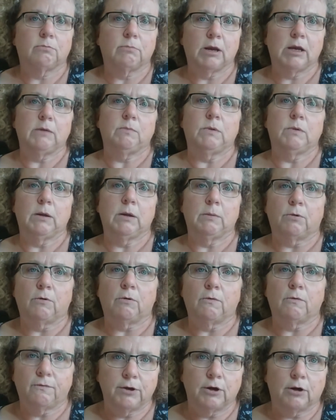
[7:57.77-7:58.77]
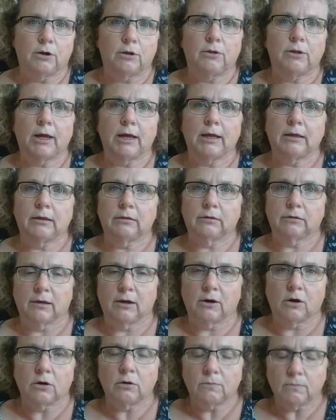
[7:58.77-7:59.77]
Many people feel like
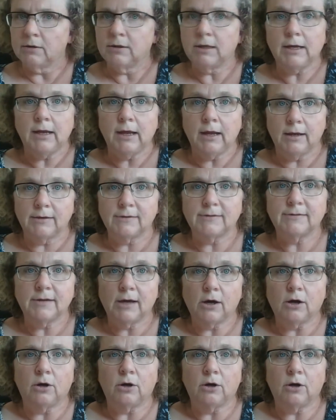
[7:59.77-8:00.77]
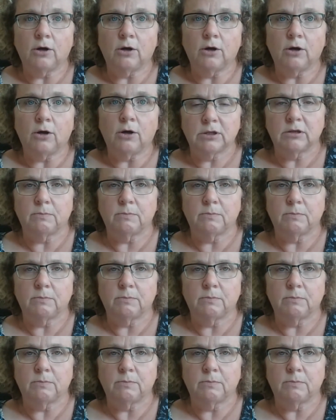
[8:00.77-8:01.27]
they can't sell to